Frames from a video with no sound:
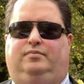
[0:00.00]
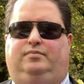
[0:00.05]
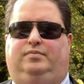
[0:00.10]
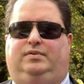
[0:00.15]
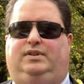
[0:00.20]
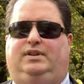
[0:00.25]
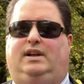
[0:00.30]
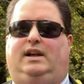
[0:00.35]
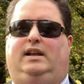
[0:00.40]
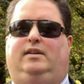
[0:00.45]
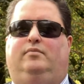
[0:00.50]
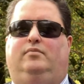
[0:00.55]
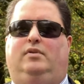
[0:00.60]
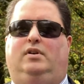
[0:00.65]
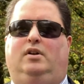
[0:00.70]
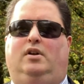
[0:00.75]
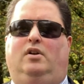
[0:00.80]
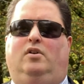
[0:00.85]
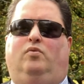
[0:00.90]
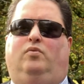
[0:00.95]
game
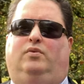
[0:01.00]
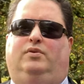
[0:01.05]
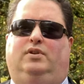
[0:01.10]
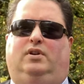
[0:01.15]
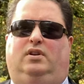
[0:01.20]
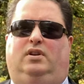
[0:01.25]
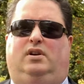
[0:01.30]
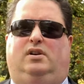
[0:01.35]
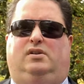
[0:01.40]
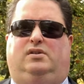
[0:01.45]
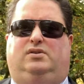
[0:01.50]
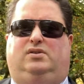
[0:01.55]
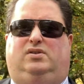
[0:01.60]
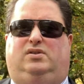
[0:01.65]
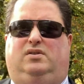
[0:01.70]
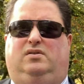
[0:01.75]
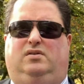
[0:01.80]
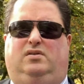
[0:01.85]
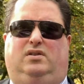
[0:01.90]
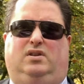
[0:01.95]
will not last
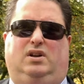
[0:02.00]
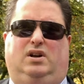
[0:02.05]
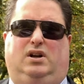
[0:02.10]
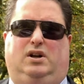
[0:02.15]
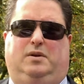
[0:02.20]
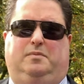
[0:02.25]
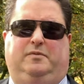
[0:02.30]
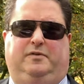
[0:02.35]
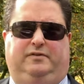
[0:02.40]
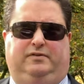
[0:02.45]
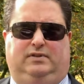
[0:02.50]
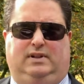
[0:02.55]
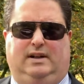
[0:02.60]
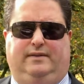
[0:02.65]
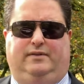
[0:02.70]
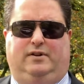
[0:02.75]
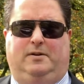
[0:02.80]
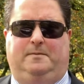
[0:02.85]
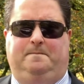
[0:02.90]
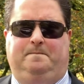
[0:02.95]

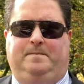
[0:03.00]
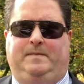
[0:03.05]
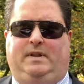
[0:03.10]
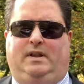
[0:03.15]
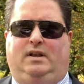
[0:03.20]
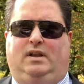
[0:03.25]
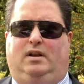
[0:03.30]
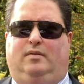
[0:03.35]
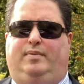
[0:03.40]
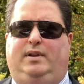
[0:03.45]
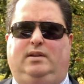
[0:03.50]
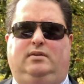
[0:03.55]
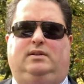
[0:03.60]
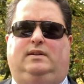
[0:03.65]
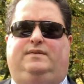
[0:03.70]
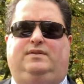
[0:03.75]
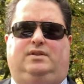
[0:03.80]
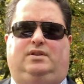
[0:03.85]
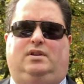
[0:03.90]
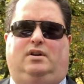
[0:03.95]
forever, and people have
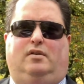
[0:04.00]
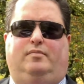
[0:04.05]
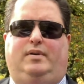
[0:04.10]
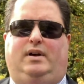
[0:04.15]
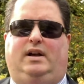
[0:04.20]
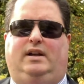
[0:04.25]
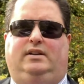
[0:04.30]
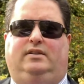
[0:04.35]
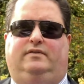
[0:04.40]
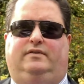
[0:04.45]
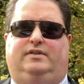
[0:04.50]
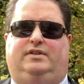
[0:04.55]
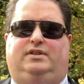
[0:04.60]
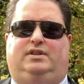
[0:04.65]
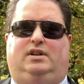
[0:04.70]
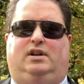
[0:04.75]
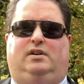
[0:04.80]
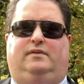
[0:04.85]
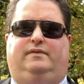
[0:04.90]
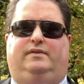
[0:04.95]
to start paying for
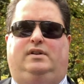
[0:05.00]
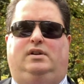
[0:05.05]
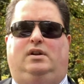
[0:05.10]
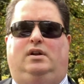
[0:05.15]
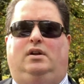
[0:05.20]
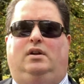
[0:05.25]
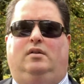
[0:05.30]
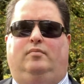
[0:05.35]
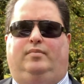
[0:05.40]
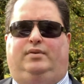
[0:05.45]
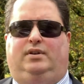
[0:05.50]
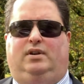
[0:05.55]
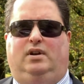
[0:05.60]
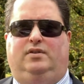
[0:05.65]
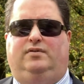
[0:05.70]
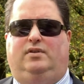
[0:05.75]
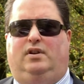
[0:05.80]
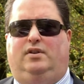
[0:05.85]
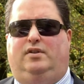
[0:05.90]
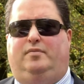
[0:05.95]
stuff. But I'd
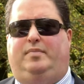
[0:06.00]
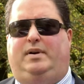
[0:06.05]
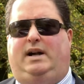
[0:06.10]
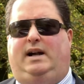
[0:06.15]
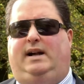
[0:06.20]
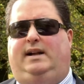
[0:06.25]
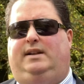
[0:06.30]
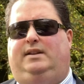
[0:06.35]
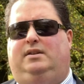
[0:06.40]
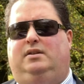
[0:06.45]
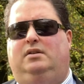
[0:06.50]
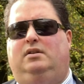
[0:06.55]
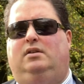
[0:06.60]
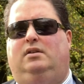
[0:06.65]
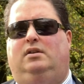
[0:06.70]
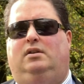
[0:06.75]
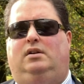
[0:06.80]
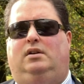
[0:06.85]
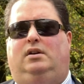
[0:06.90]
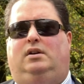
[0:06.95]
rather pay
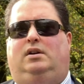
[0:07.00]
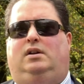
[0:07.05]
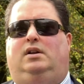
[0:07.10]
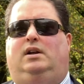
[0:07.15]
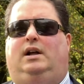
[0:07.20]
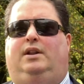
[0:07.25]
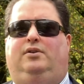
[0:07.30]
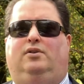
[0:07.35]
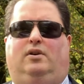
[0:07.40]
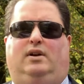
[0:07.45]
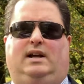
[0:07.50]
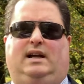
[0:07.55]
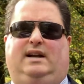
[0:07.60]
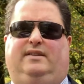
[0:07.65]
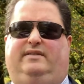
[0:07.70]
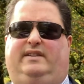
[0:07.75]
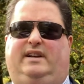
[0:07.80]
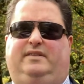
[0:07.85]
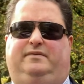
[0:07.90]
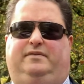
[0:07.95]
and not have
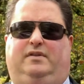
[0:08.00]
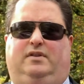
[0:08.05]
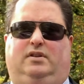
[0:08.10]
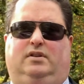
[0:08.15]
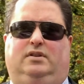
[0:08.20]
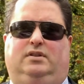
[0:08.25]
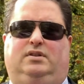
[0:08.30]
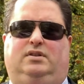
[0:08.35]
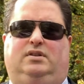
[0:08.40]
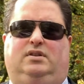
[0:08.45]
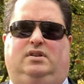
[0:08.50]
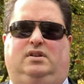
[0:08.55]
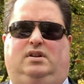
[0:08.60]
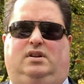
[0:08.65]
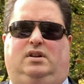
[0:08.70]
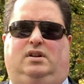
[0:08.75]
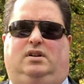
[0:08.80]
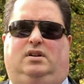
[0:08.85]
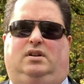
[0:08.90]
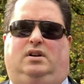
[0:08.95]
adverts.
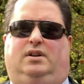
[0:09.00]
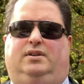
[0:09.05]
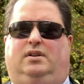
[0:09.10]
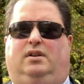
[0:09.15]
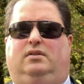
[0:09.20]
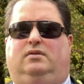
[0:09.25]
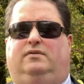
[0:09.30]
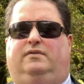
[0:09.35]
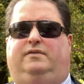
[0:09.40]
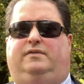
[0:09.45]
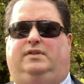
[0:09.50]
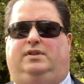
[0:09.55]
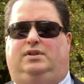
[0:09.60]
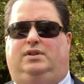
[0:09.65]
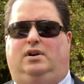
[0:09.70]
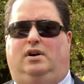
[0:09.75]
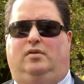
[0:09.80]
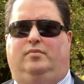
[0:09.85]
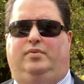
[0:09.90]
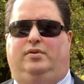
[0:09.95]
I know, for
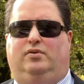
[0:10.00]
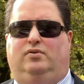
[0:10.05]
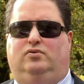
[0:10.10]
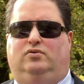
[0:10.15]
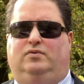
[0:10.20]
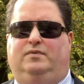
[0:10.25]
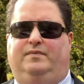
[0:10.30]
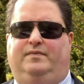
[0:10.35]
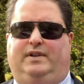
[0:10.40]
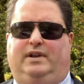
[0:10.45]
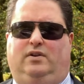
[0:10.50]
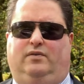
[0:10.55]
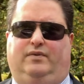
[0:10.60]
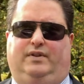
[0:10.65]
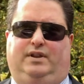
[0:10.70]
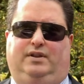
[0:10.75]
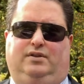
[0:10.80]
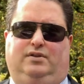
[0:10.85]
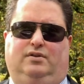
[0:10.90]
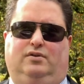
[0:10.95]
example, that on
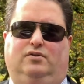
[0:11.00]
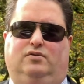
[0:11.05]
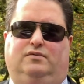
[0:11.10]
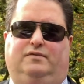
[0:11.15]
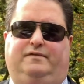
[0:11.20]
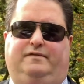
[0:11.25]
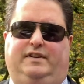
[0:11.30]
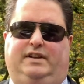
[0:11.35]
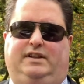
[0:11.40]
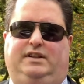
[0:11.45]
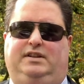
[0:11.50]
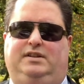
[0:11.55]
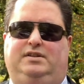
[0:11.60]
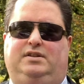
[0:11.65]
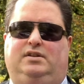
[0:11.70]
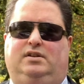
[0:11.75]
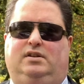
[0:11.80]
the Google feed